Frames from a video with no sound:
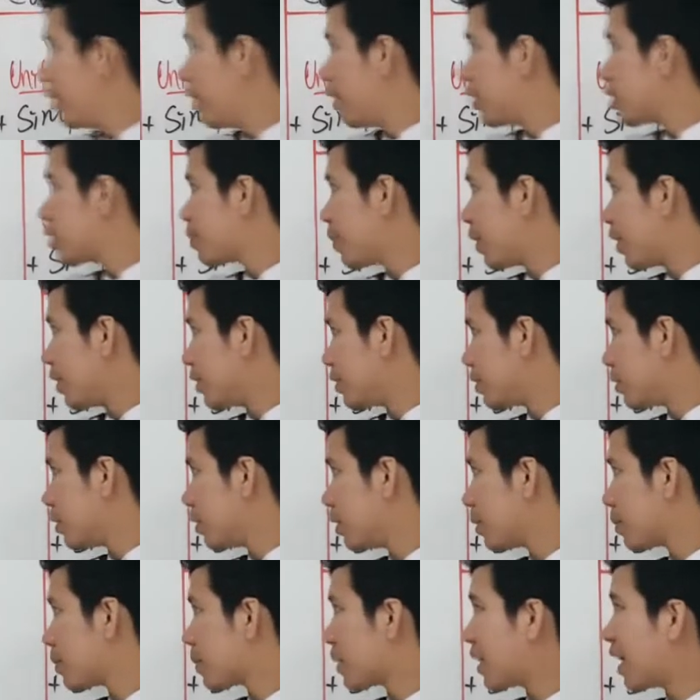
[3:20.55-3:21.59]
Space,
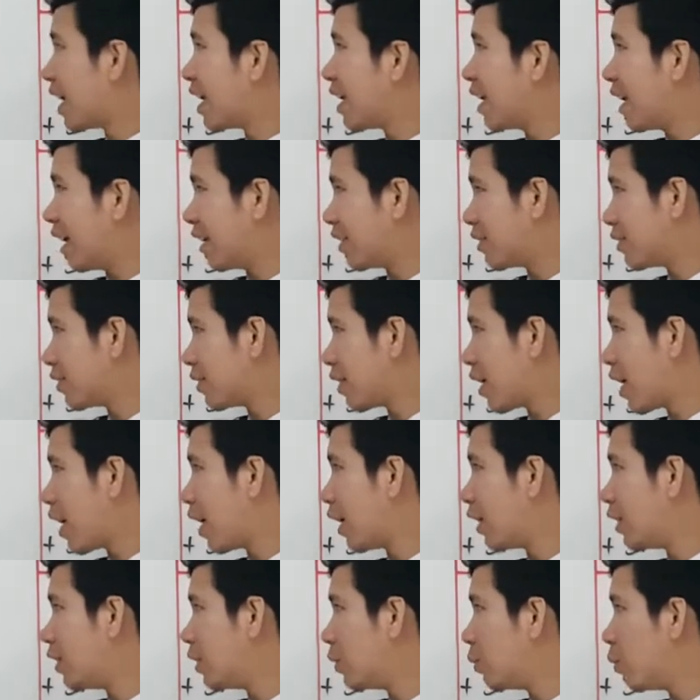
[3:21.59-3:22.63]
planet,
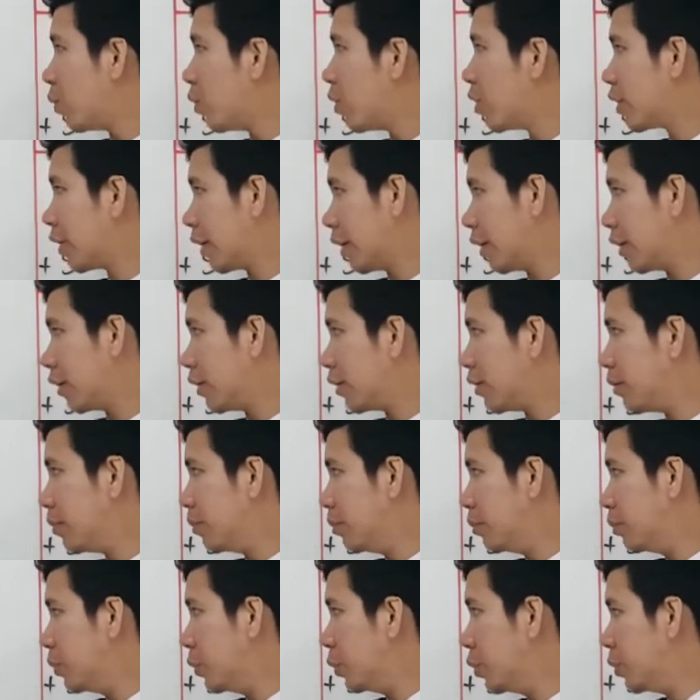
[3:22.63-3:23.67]
underwater,
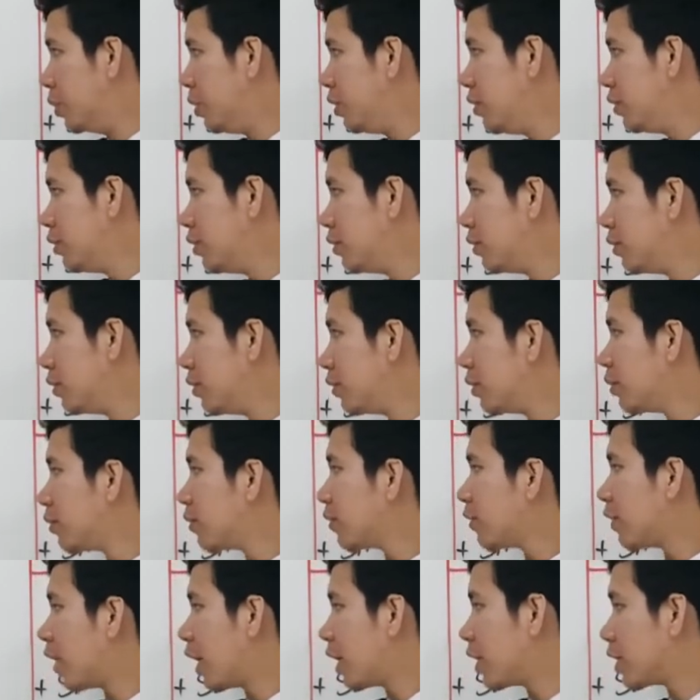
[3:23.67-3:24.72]
moon,
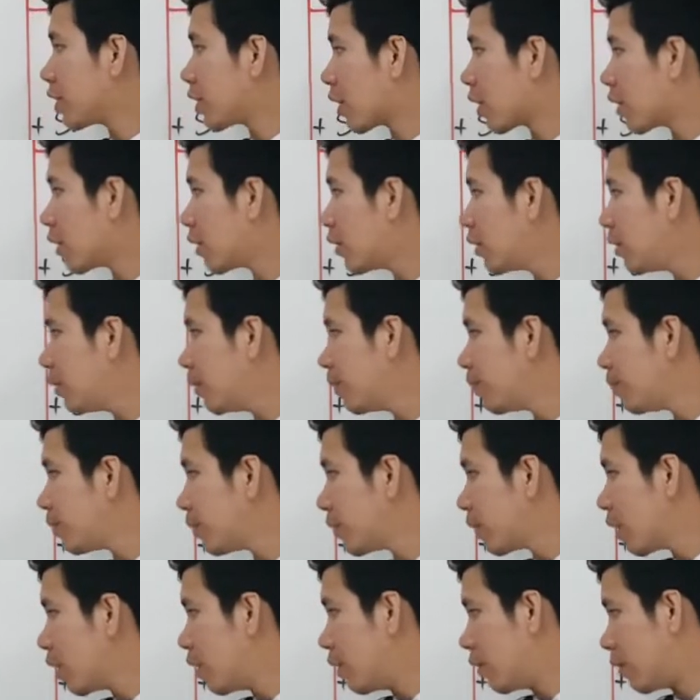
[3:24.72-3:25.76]
flying car,
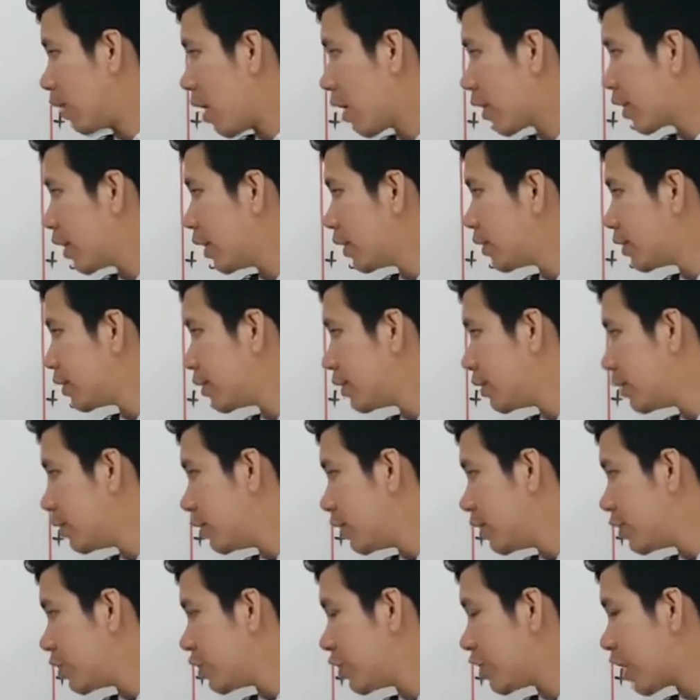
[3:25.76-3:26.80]
rocket,
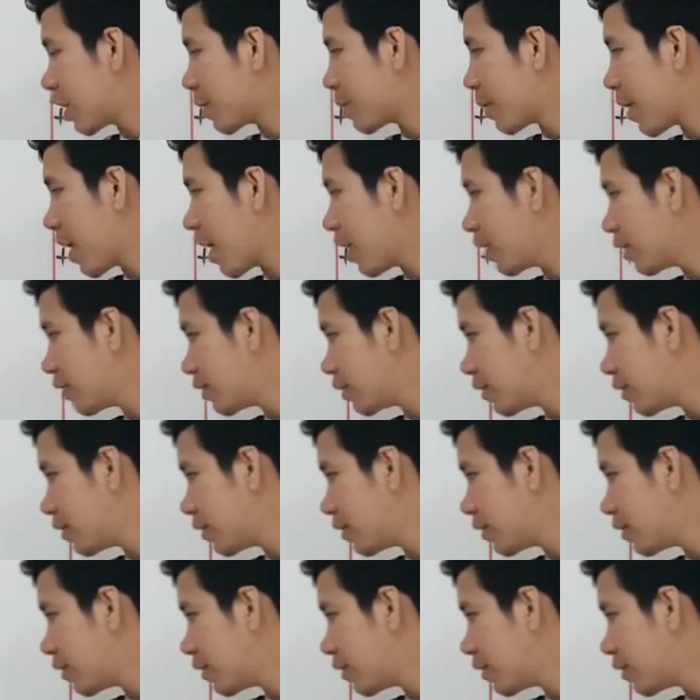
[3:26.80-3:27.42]
jetpack,